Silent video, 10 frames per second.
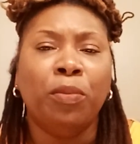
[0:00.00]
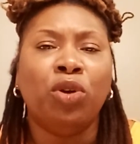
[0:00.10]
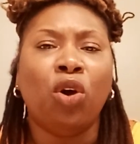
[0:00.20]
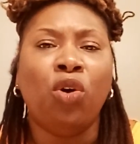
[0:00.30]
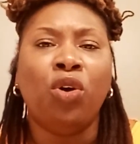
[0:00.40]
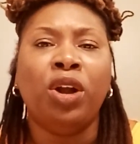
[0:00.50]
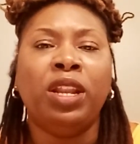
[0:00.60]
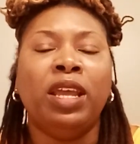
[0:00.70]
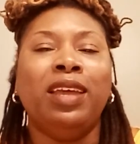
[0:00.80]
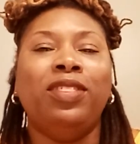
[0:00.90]
But
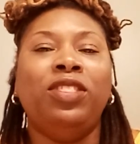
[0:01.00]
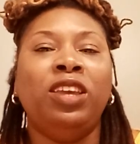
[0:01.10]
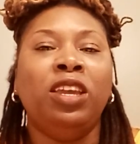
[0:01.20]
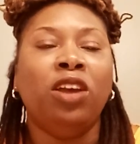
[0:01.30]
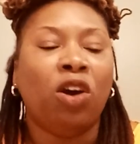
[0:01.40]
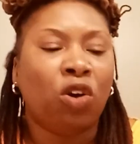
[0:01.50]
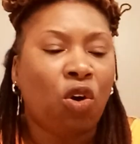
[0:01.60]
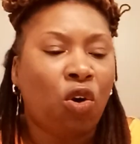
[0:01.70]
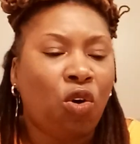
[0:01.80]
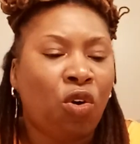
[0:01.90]
on the
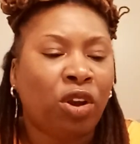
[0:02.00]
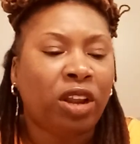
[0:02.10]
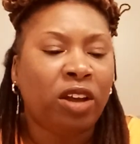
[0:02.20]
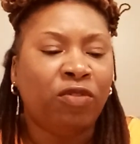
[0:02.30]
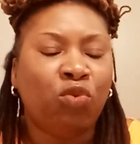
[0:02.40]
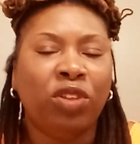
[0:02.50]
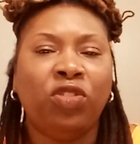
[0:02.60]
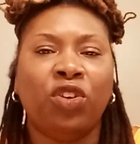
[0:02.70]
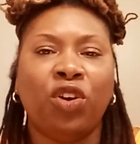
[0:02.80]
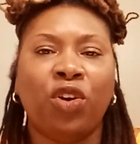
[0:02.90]
accord of
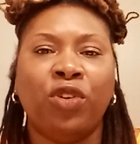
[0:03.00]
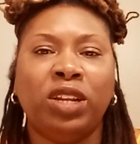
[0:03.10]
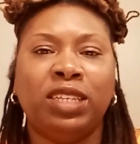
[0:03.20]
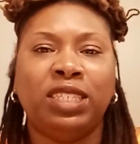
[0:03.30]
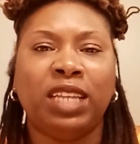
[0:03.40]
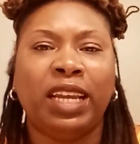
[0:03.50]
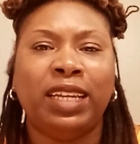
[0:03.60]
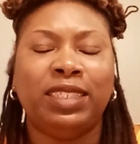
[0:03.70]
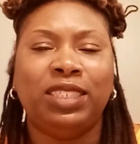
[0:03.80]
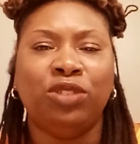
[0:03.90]
what the earth is
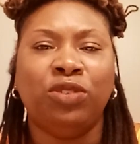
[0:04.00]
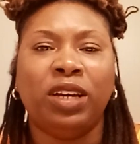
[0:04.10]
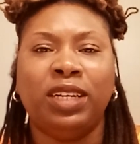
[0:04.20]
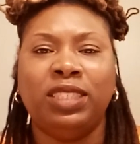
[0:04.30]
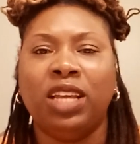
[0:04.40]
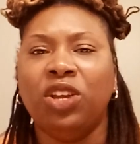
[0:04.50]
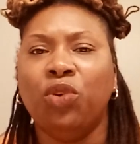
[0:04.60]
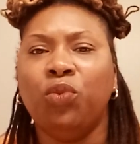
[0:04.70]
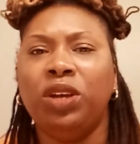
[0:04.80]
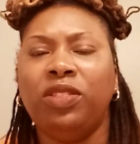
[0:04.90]
saying to us,
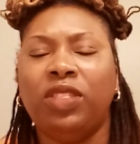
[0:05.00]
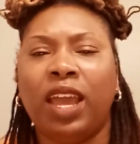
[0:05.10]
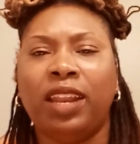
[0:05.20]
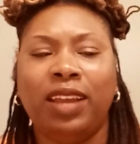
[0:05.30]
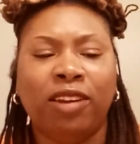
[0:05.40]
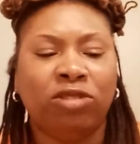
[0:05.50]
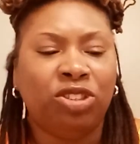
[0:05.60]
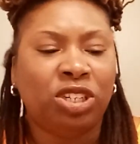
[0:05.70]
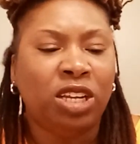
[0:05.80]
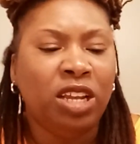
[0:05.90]
with that
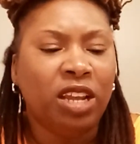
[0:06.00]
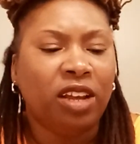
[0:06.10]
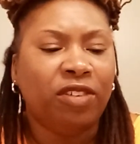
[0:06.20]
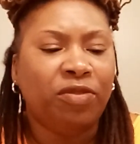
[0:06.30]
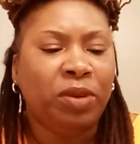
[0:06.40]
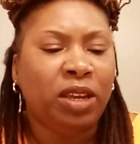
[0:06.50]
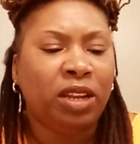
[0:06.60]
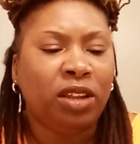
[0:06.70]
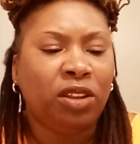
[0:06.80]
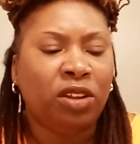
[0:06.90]
energy of
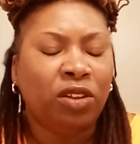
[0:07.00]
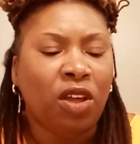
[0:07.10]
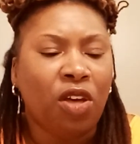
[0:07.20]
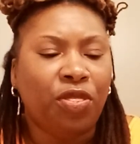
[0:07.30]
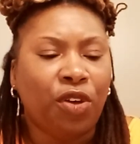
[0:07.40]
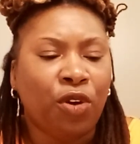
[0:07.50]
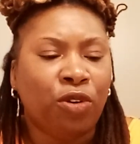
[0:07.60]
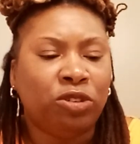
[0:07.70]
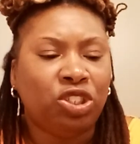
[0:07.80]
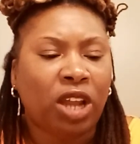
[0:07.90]
being in the
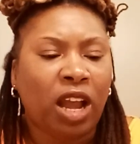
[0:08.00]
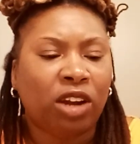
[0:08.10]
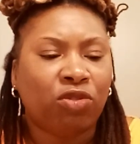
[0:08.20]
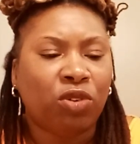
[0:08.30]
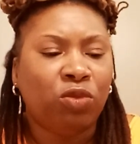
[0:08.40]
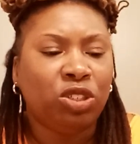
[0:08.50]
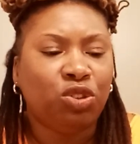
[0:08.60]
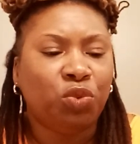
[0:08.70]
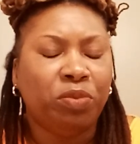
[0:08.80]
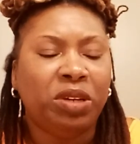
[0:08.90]
third chakra,
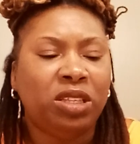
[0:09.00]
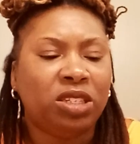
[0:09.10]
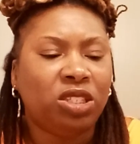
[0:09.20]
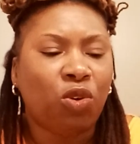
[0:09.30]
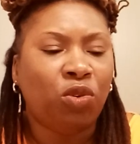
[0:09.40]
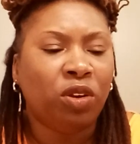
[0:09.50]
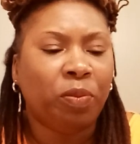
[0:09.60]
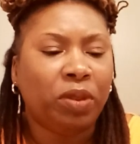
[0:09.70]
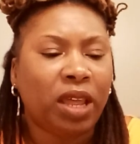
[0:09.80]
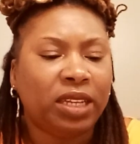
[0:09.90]
which would be the solar
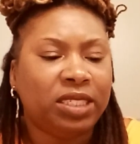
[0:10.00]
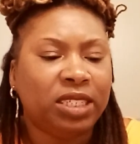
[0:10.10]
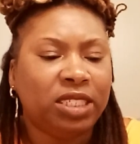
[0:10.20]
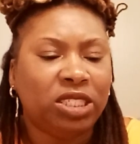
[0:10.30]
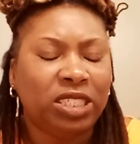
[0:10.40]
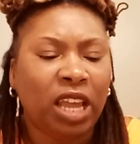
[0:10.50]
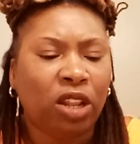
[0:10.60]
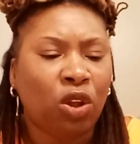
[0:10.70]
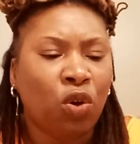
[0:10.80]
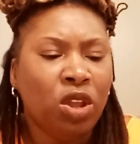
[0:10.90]
plexus,
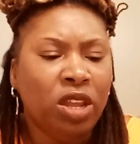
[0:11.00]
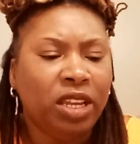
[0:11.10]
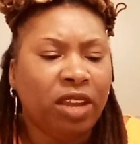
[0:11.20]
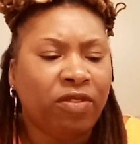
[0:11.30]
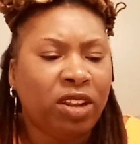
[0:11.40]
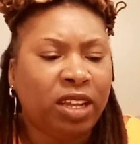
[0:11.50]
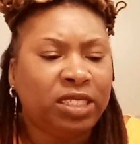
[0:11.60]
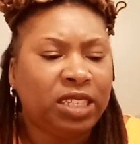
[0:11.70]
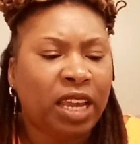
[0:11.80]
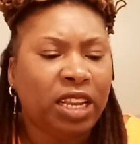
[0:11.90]
yellow, giving
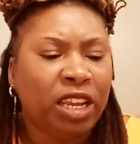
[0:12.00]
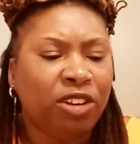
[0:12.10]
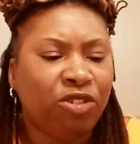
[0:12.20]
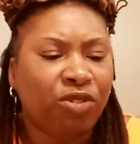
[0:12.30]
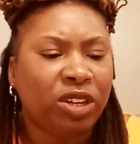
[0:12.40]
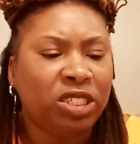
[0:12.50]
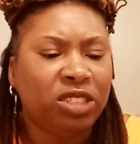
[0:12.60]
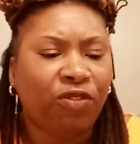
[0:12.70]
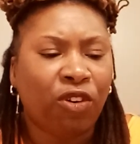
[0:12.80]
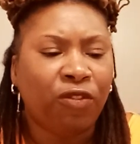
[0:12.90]
us that
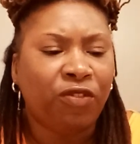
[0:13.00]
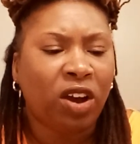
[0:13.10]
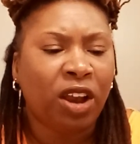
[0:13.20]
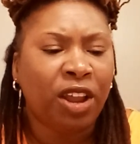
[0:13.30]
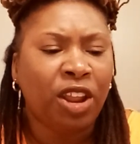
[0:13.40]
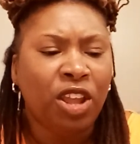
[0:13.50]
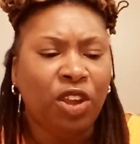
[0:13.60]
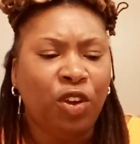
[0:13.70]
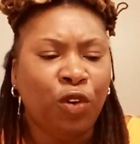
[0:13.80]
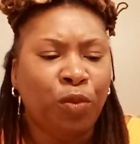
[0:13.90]
increase for fun,
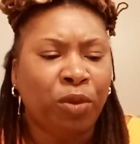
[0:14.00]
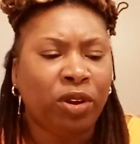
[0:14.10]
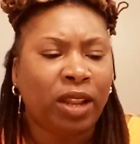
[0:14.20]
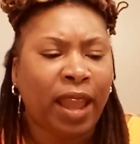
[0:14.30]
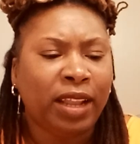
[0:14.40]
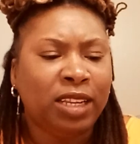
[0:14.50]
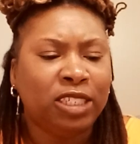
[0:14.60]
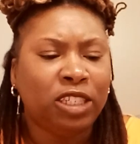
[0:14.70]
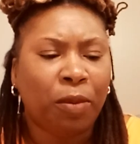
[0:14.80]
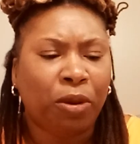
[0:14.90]
humor,
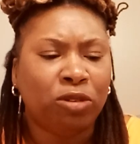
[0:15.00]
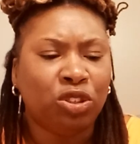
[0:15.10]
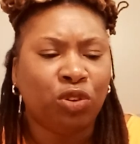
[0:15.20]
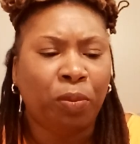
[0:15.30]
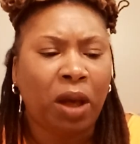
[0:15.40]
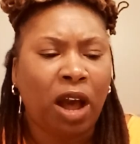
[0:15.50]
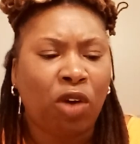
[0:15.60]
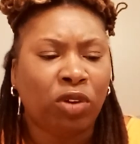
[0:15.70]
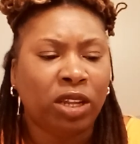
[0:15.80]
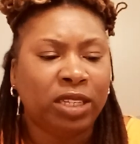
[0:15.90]
lightness, personal
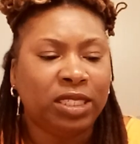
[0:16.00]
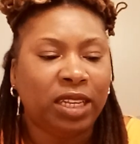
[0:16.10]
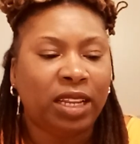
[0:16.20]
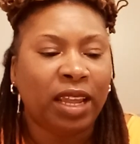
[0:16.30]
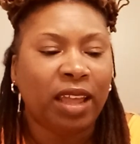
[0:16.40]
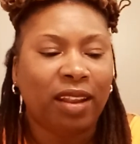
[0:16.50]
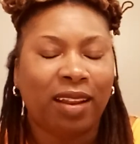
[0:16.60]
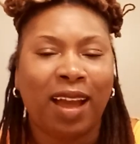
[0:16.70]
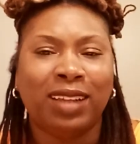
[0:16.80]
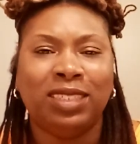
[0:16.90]
power, intellect,
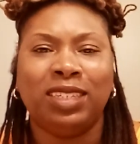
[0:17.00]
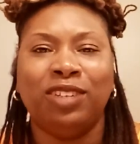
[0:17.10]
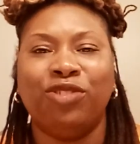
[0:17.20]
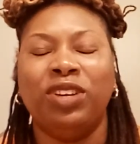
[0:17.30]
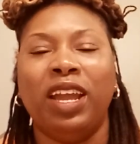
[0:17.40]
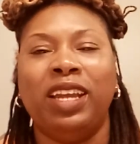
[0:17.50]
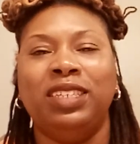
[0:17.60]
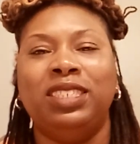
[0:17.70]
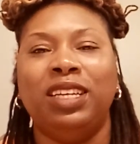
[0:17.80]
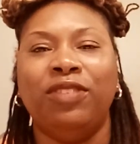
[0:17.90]
logic, and
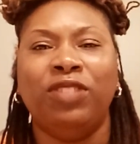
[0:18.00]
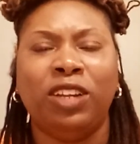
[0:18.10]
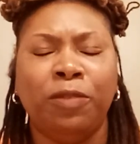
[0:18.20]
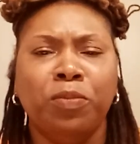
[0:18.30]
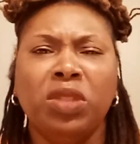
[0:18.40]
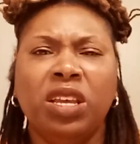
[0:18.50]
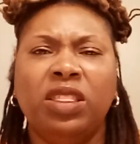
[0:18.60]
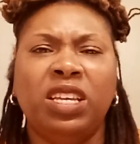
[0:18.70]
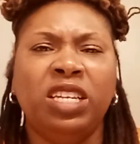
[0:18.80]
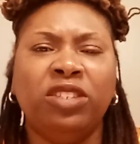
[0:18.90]
creativity.
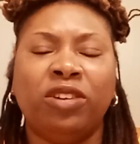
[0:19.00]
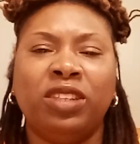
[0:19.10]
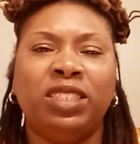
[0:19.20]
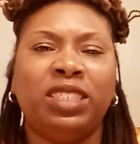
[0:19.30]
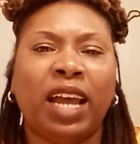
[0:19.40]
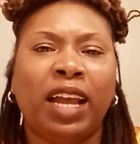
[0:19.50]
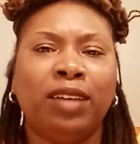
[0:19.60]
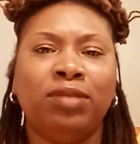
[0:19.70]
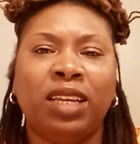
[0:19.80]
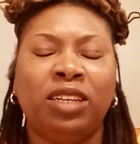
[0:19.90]
These are the
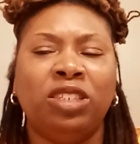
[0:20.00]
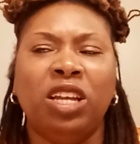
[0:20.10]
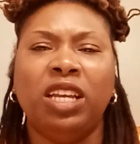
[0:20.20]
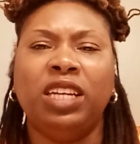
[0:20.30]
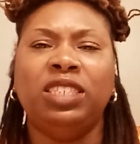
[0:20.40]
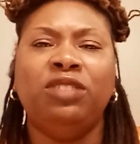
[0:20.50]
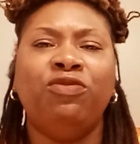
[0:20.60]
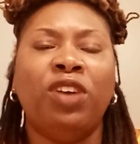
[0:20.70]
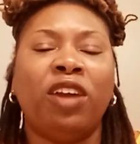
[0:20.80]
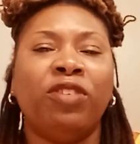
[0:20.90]
times that it is
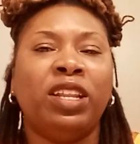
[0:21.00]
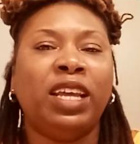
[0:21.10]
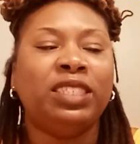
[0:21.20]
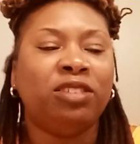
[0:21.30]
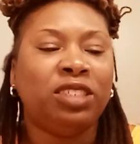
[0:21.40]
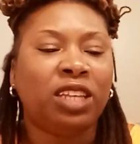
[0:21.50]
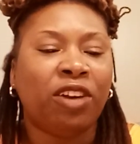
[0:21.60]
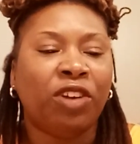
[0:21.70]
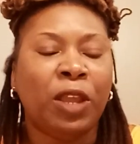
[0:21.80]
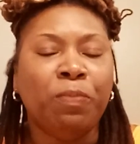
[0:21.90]
very
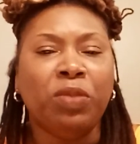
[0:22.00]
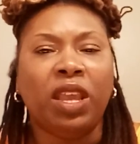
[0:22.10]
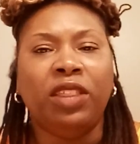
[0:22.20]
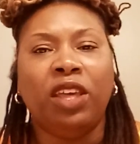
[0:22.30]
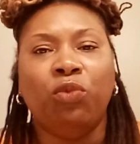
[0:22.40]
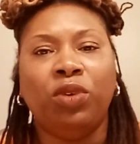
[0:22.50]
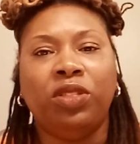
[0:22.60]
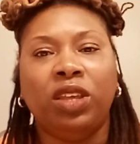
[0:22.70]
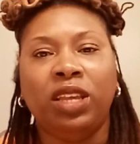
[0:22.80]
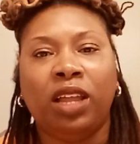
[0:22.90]
necessary. And then with
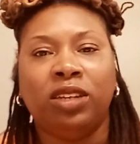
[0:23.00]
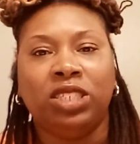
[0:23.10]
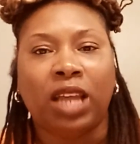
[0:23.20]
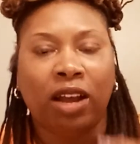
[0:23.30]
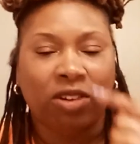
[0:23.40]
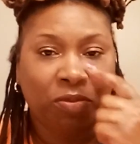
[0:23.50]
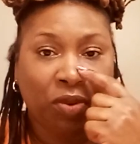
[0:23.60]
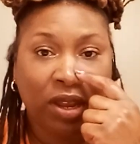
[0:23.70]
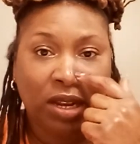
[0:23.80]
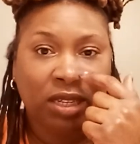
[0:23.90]
the yellow chakra
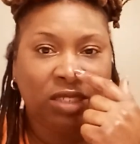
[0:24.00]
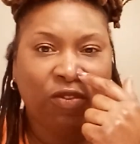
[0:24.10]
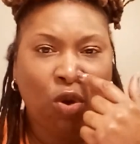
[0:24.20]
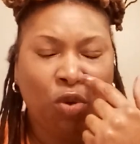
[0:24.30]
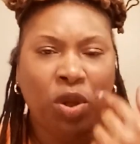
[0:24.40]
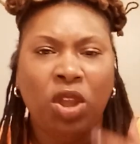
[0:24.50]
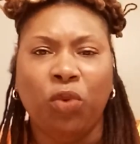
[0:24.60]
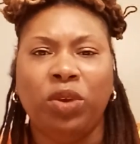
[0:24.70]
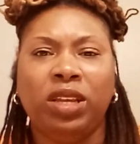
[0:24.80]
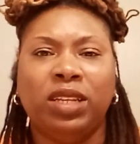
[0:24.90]
bringing us forward,
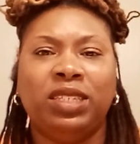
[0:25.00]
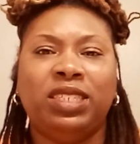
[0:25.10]
we can